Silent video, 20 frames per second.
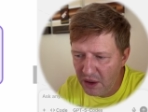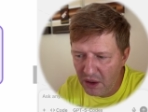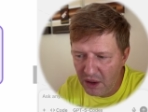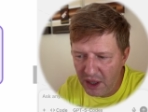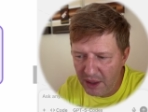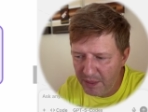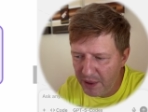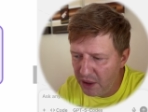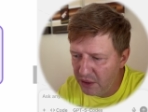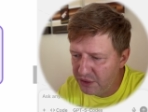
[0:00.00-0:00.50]

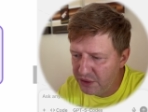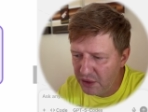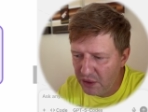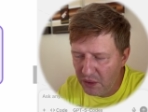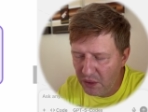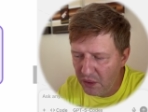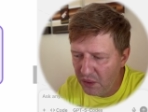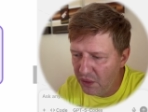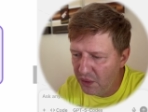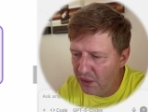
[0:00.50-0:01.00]
about
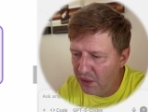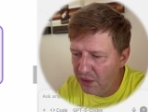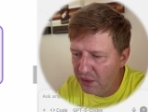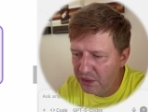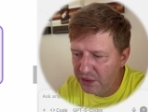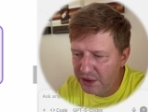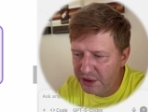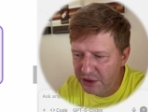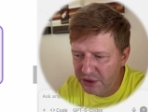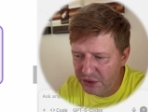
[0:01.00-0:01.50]

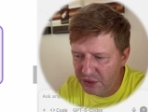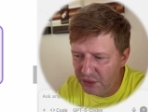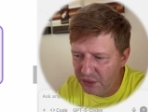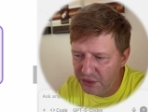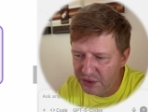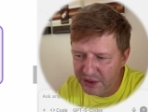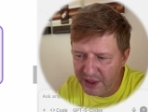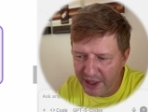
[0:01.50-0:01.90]
all the tools,